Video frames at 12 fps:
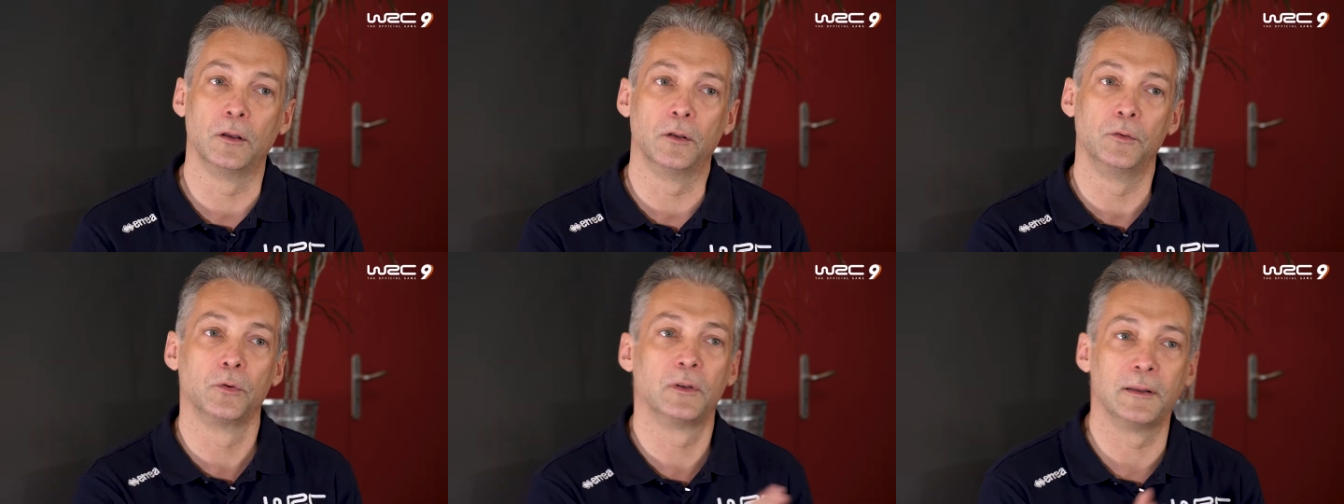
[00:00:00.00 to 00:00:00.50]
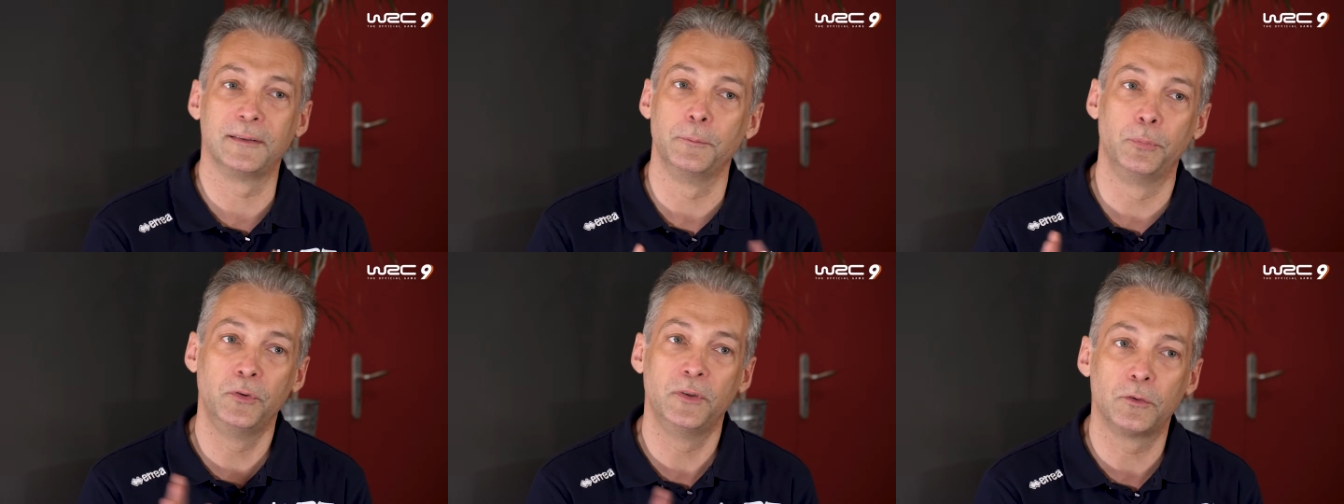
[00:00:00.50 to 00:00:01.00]
where you need to
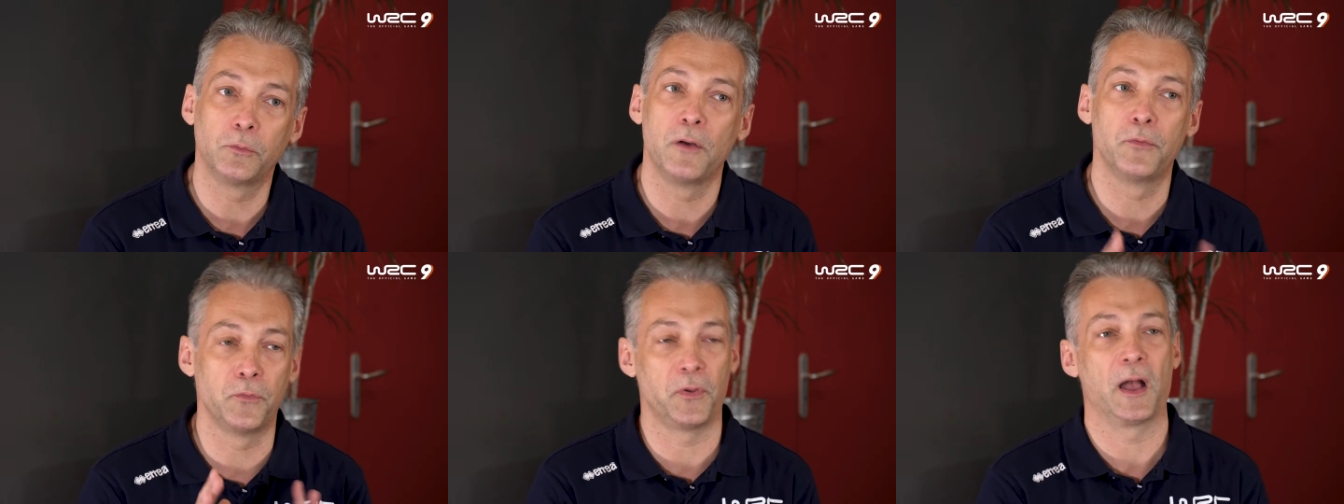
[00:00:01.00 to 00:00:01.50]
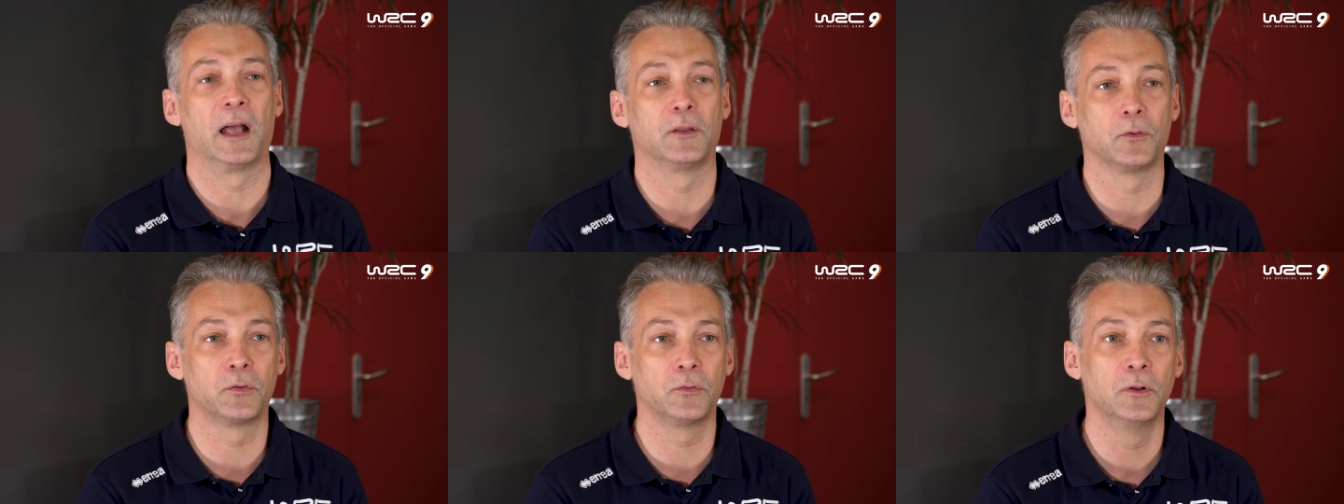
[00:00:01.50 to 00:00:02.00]
pay attention.
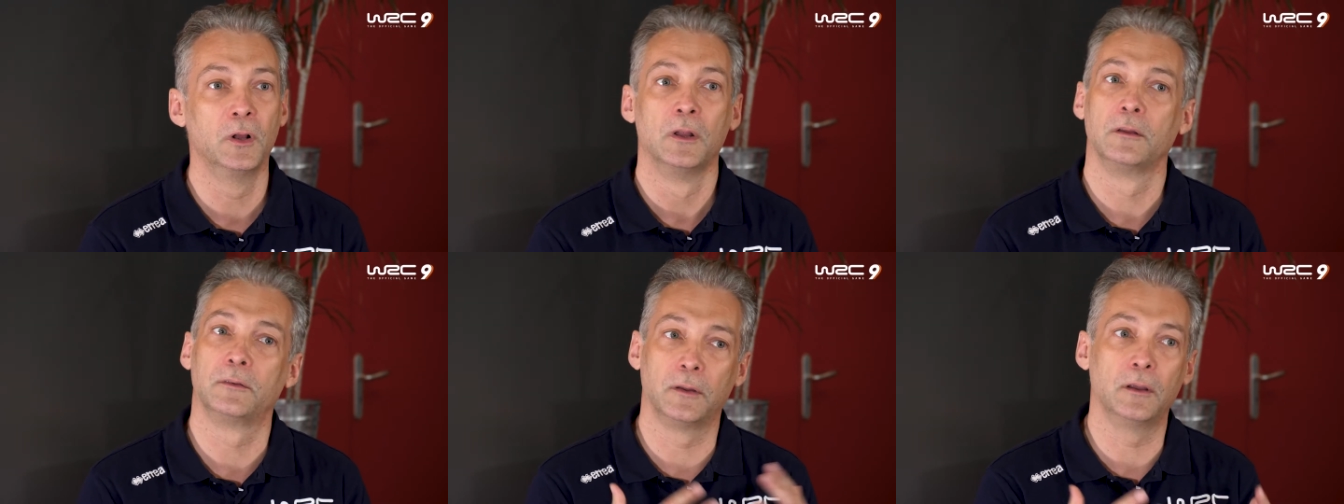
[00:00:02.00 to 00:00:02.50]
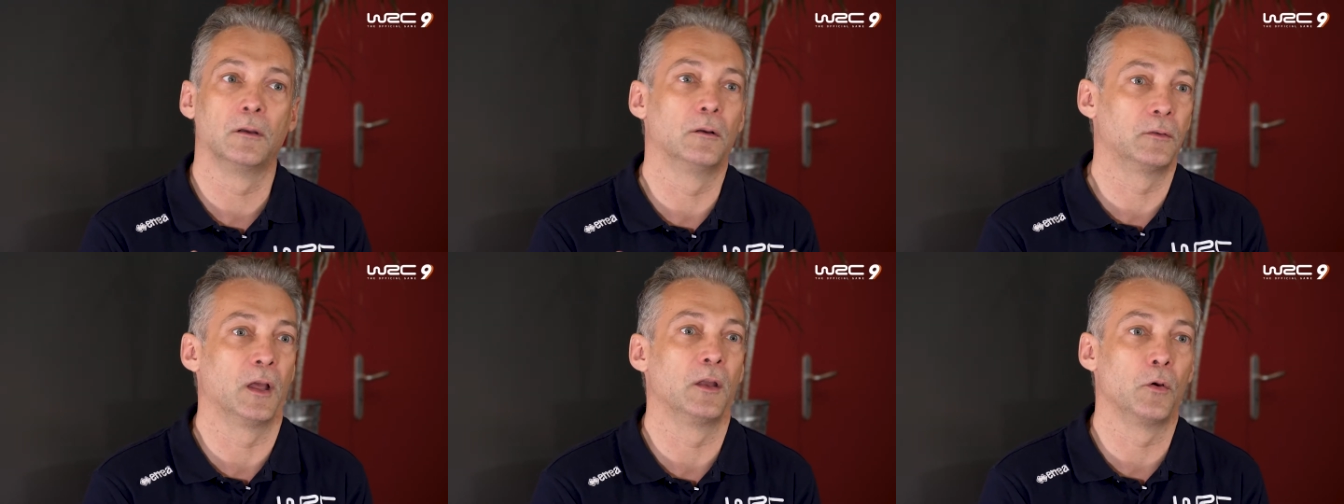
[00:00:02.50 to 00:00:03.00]
It's a
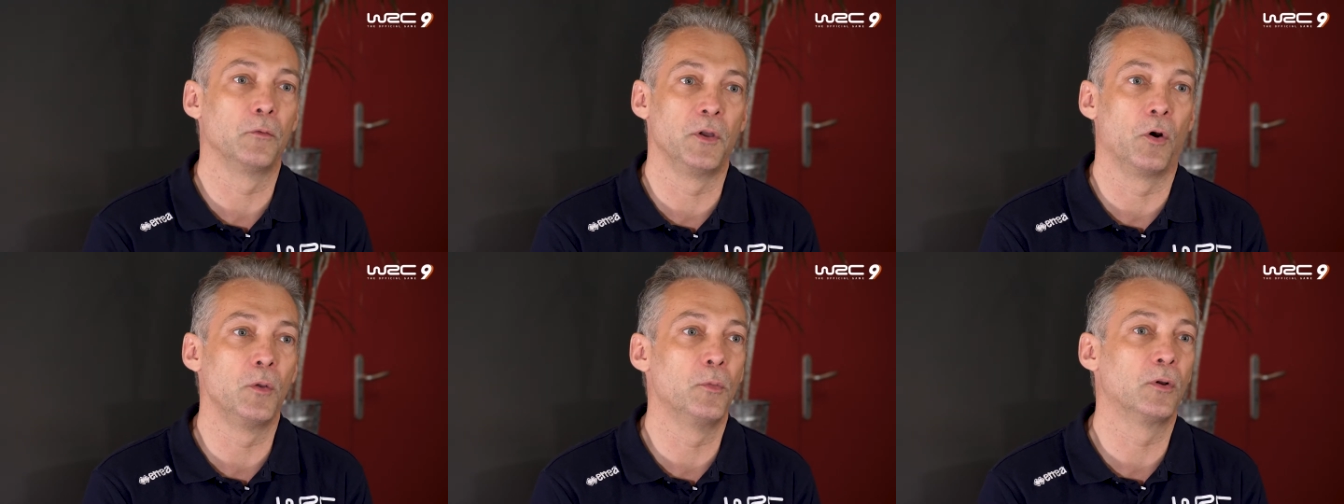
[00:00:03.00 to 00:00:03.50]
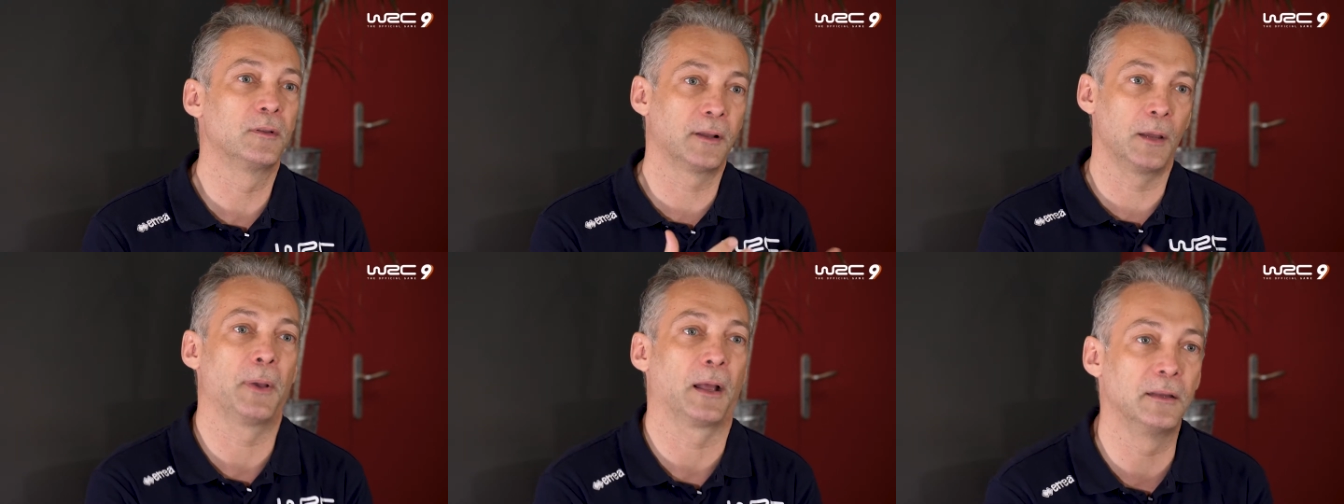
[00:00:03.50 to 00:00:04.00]
very unique
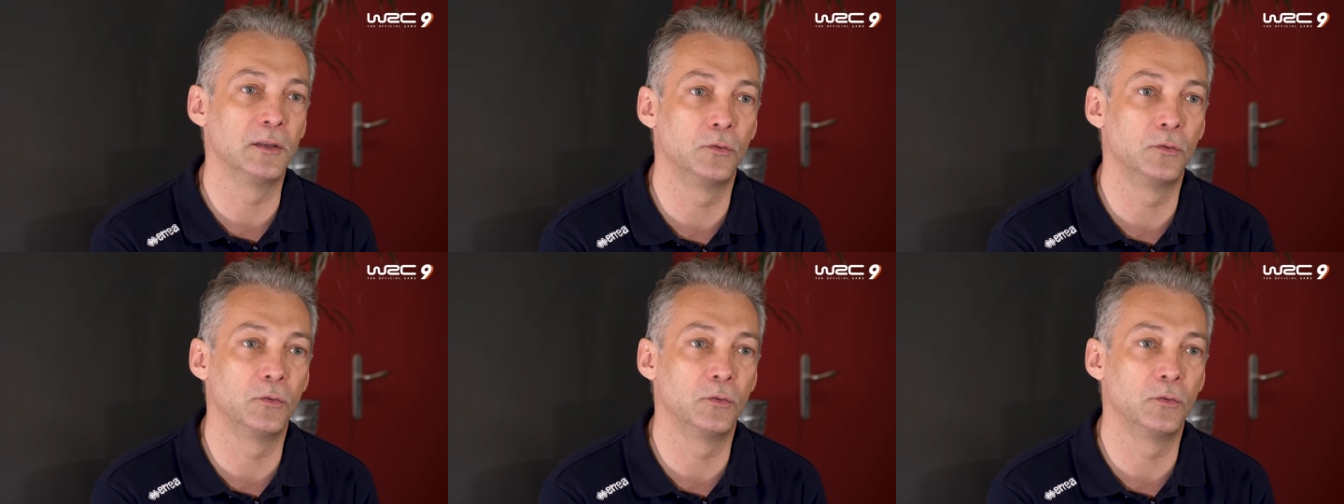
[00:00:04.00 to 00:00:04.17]
environment.